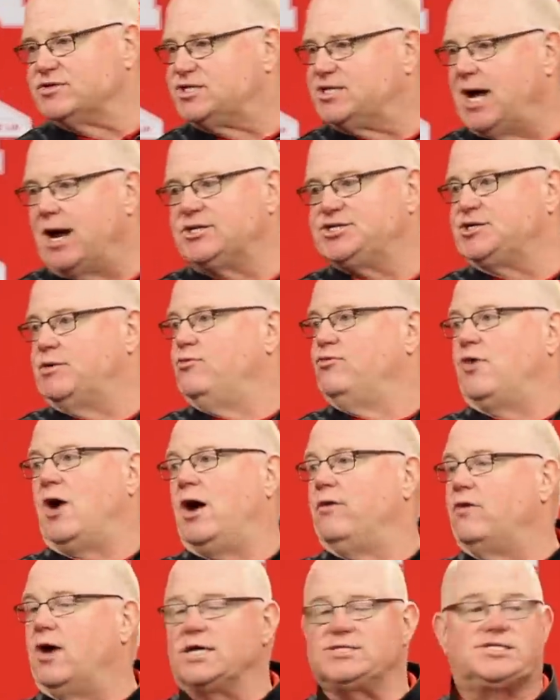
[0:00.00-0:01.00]
It's not some
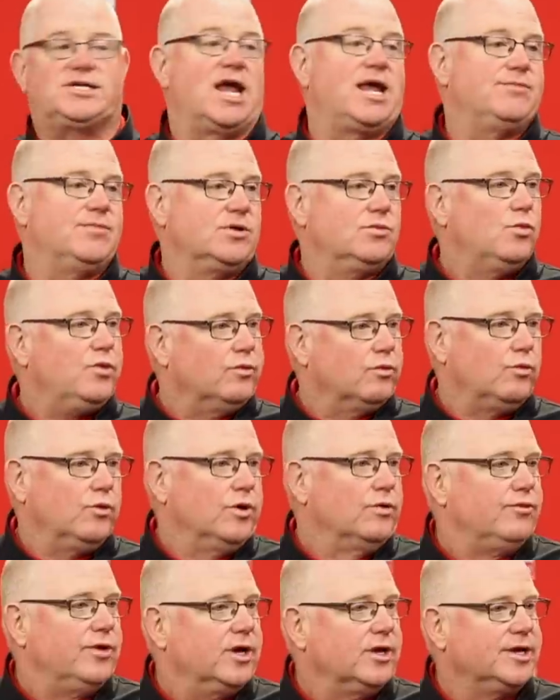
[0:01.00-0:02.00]
rah-rah statement.
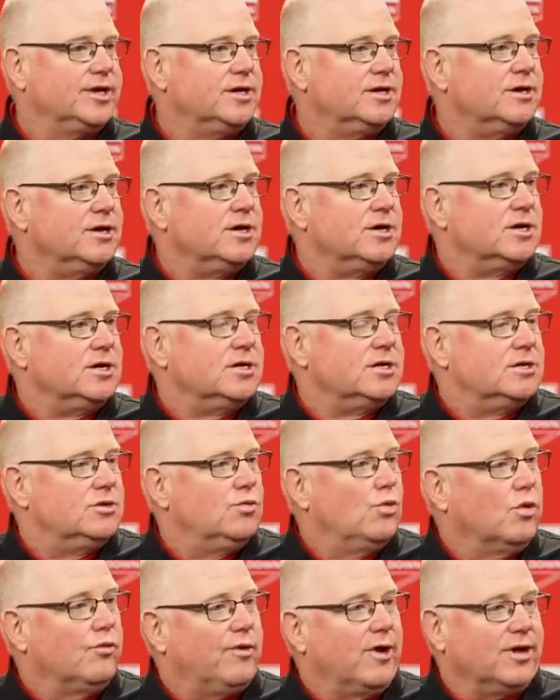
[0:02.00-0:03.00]
We're really
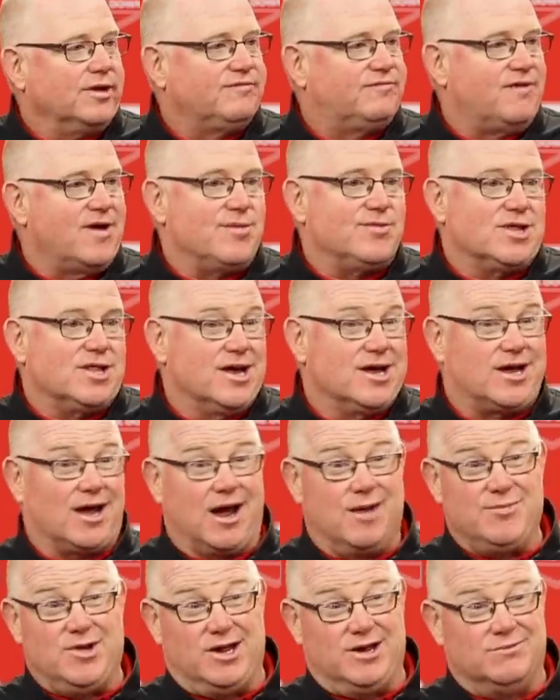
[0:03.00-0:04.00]
family.
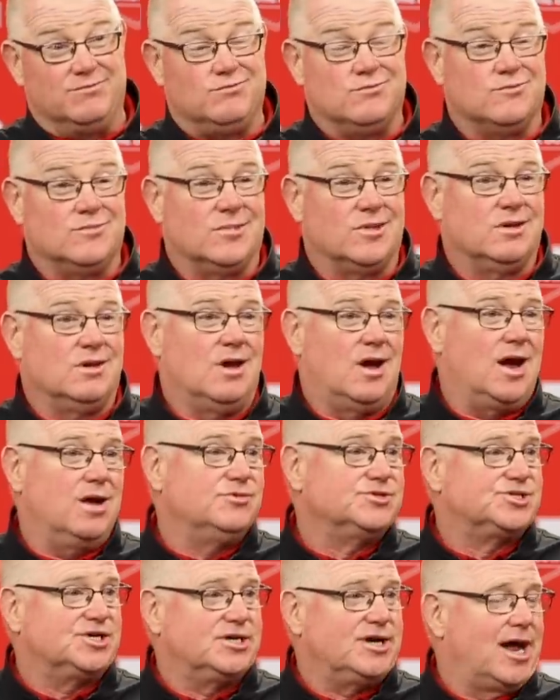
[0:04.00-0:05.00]
Like, I mean, I
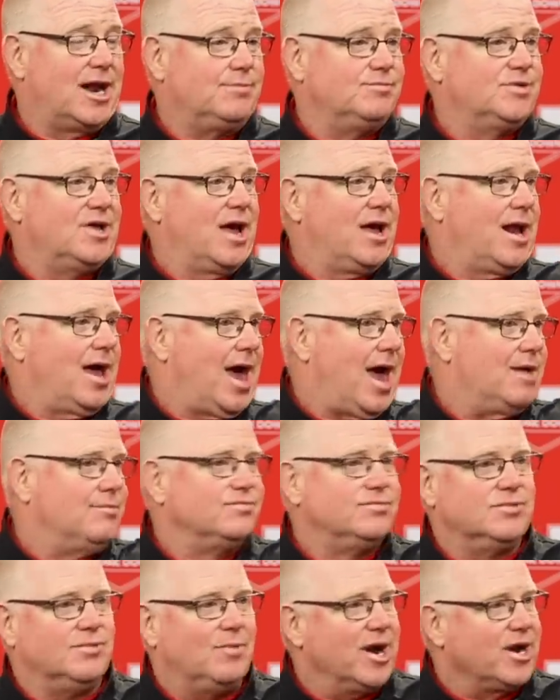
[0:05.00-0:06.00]
was in
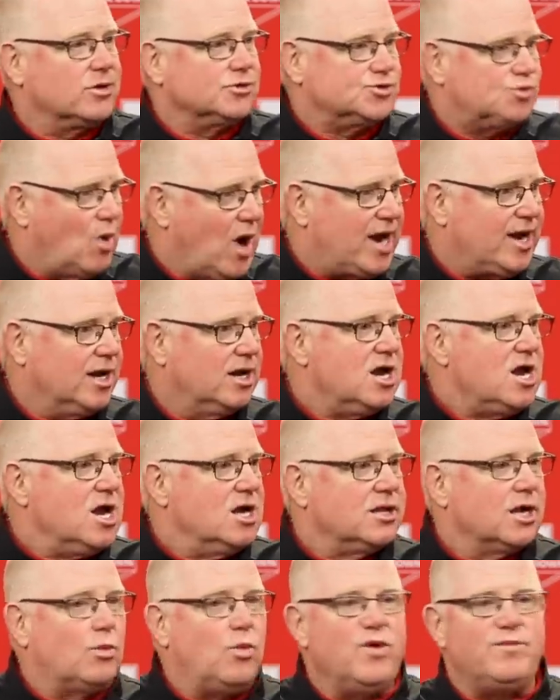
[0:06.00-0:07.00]
Adam Michael's wedding.
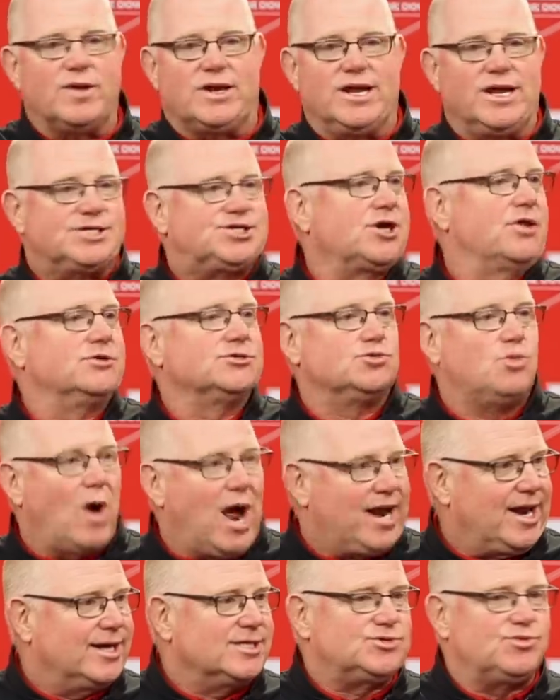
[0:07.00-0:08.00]
Like, we've been to each other's
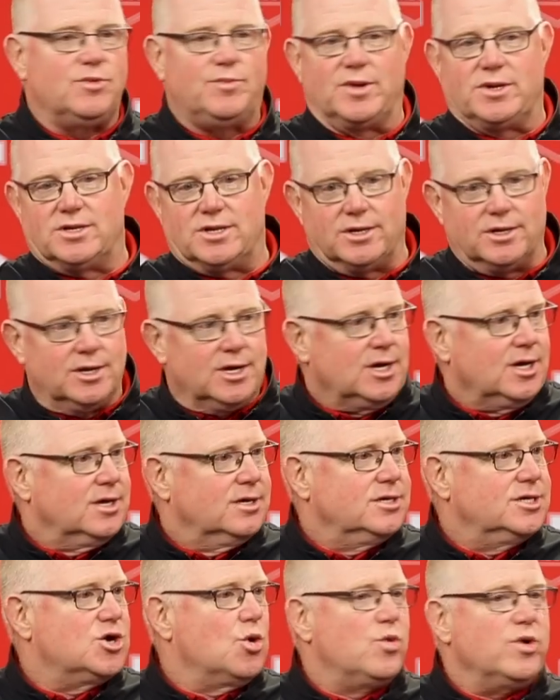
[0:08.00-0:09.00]
weddings. We've been to,
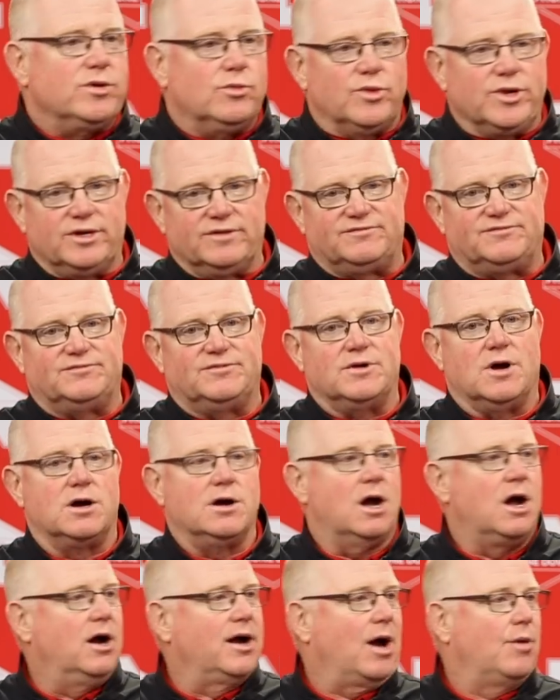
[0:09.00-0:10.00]
you know, we've
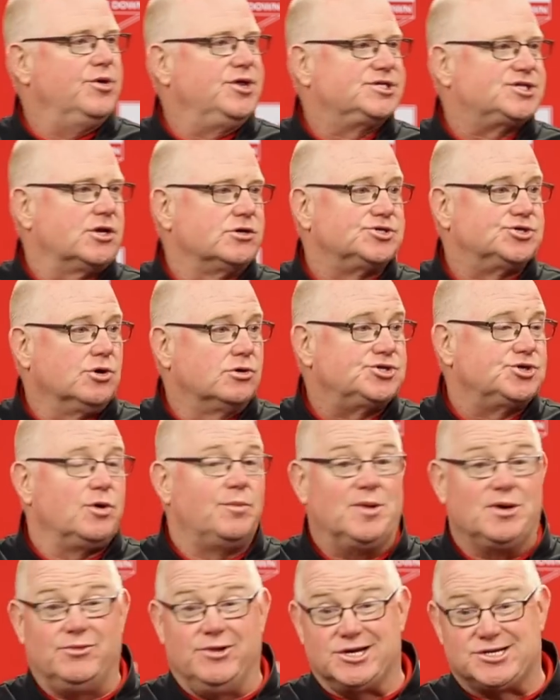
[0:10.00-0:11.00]
hung out with each other socially.
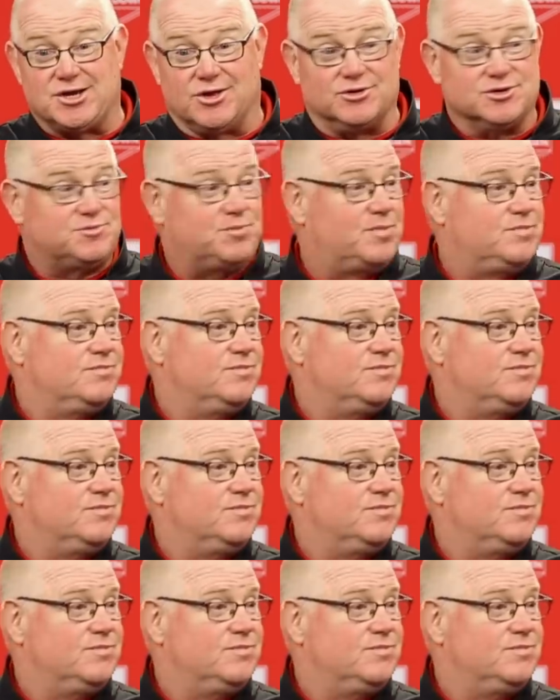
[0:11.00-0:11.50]
We've been to each other's